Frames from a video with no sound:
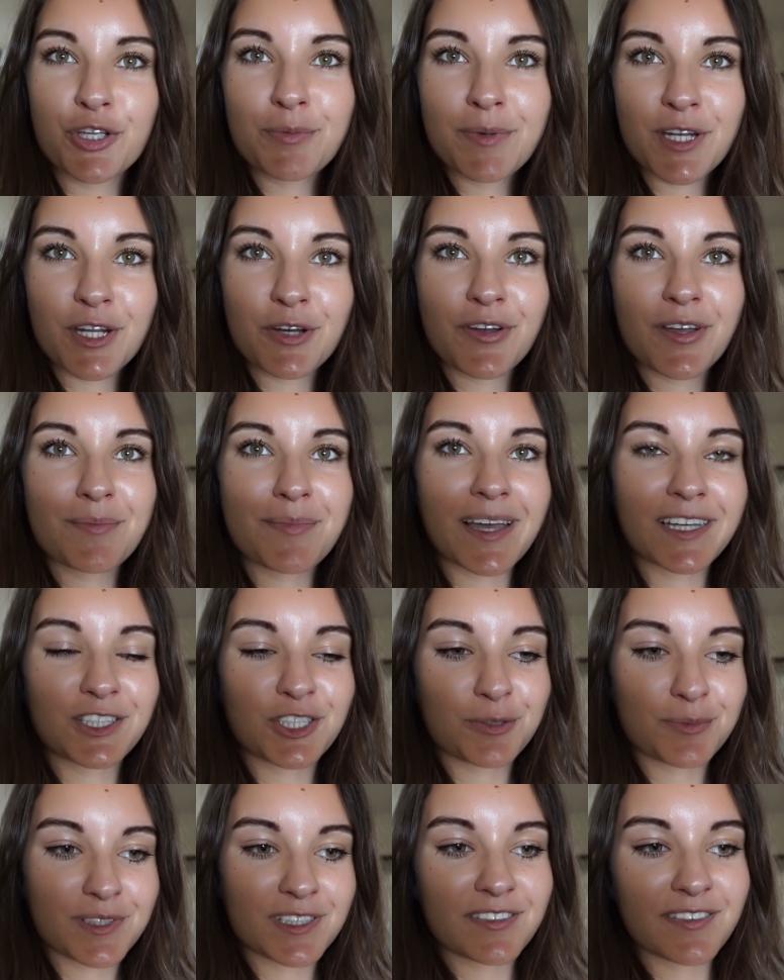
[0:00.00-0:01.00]
you may know him as
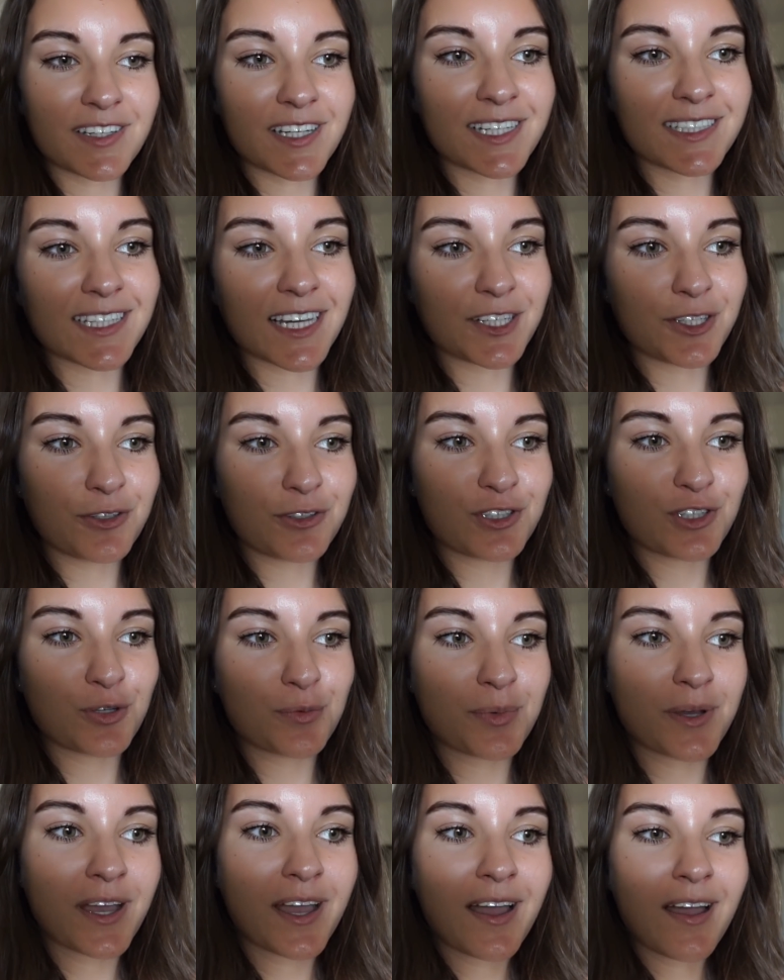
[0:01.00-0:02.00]
Humorous Fitness on
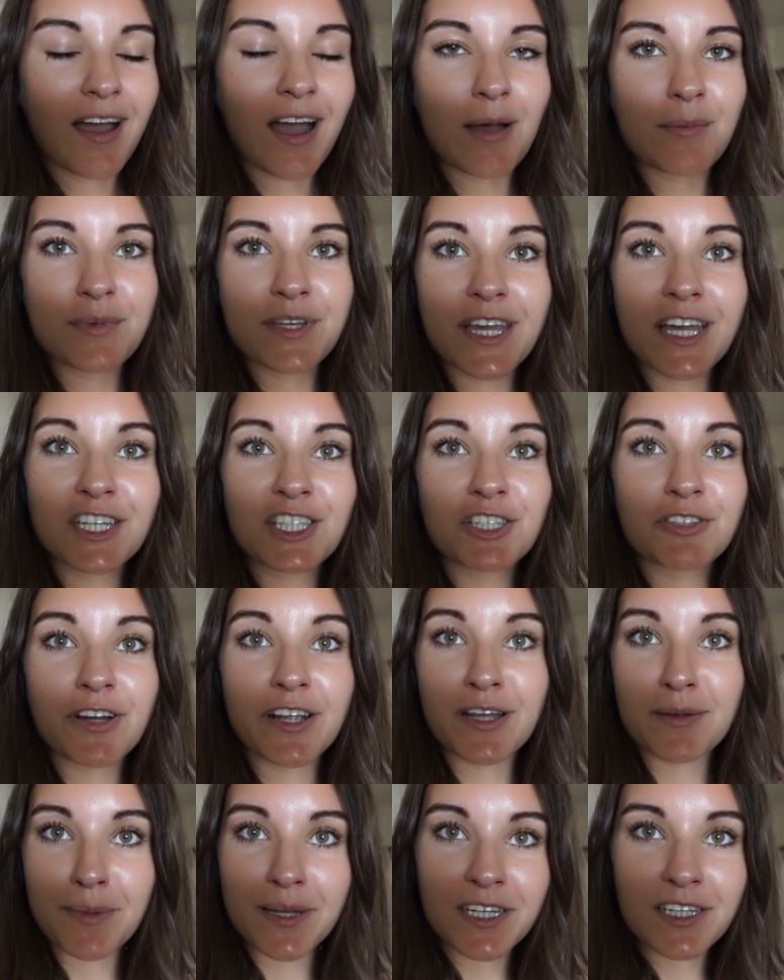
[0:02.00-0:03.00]
YouTube, he actually
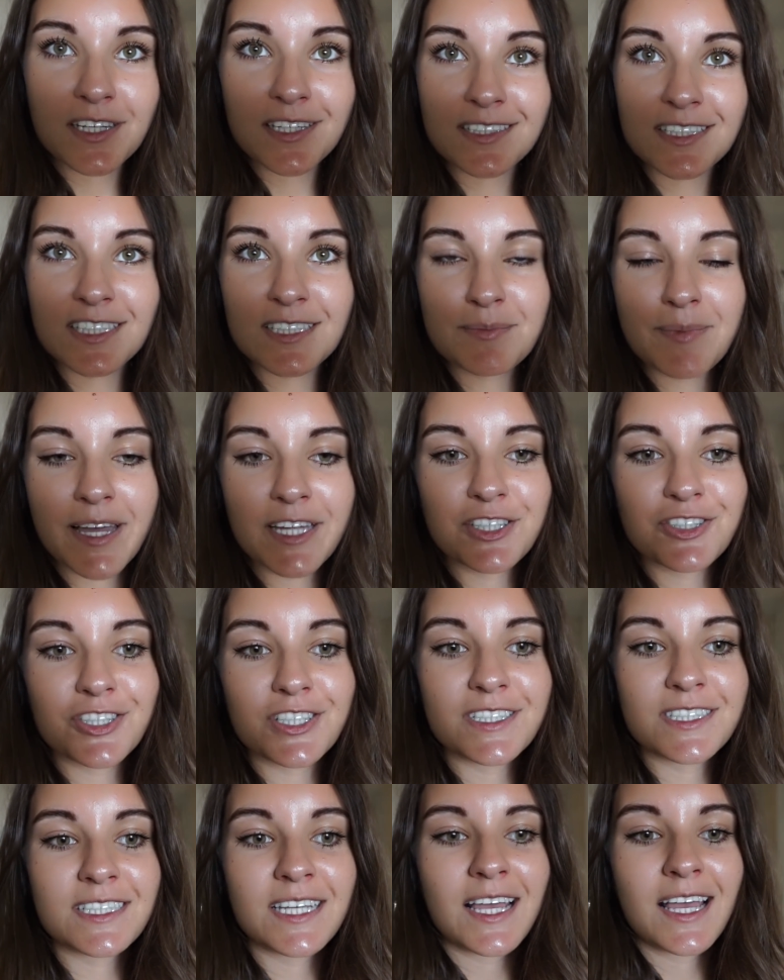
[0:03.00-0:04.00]
recommended us this
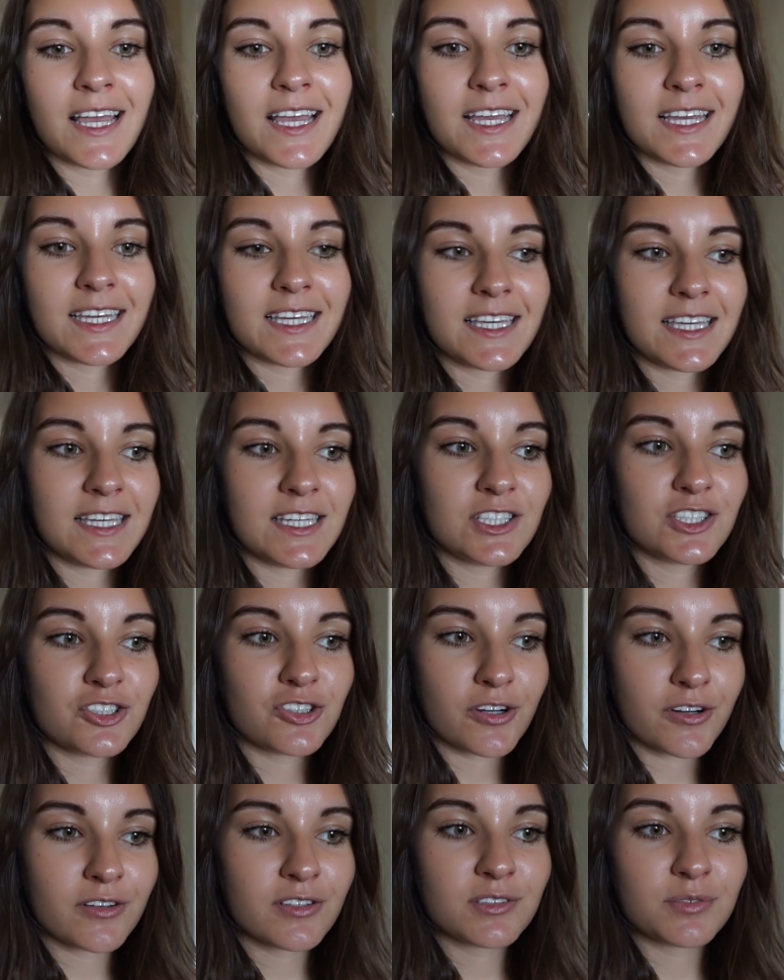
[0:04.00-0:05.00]
mattress. He
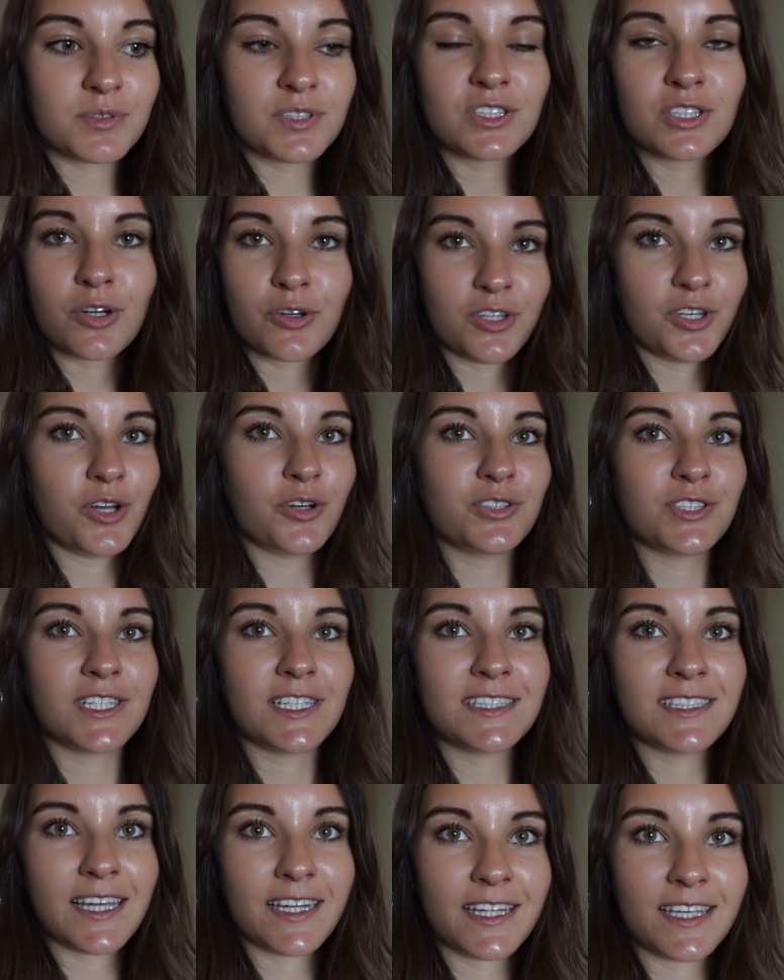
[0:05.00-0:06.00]
struggles with
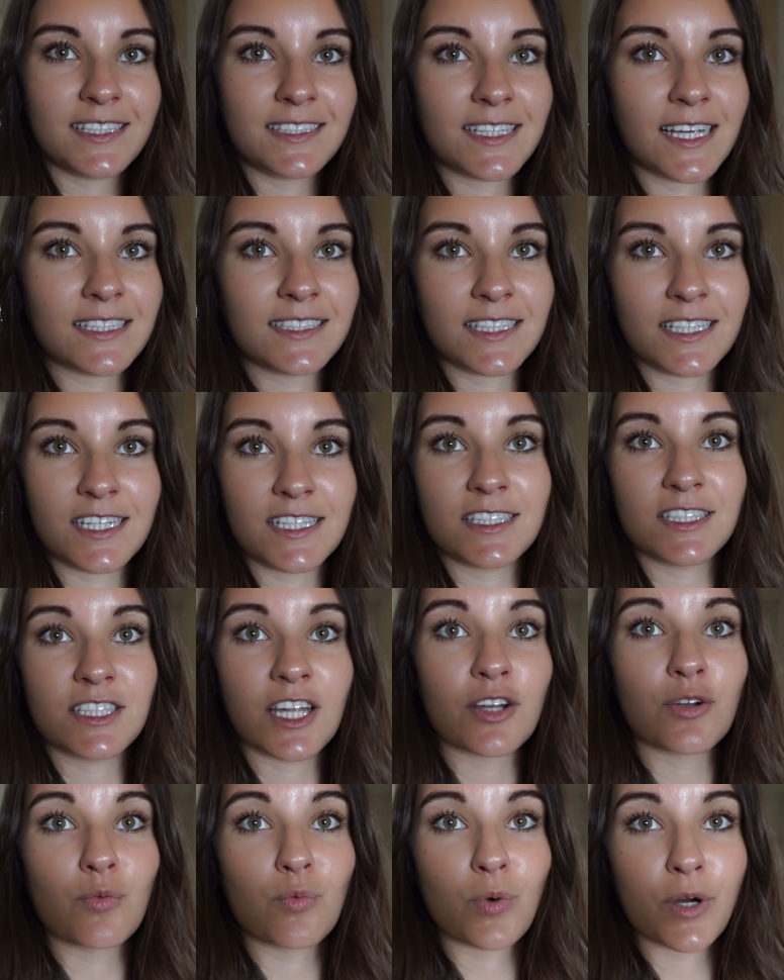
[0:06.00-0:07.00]
scoliosis and he says that it's
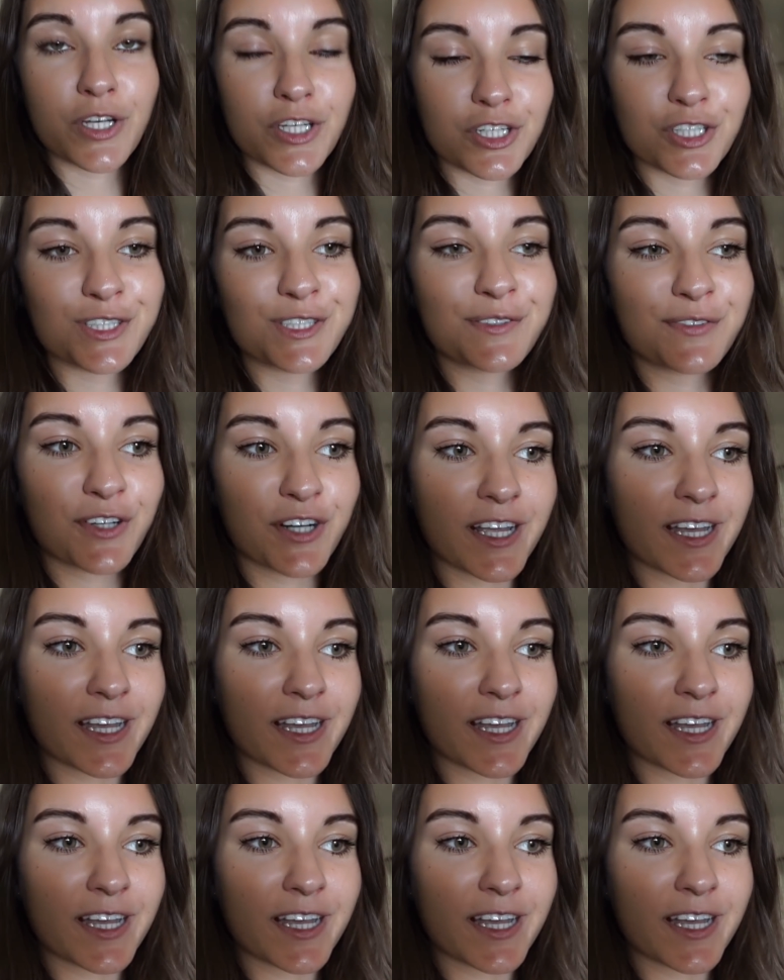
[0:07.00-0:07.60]
done wonders for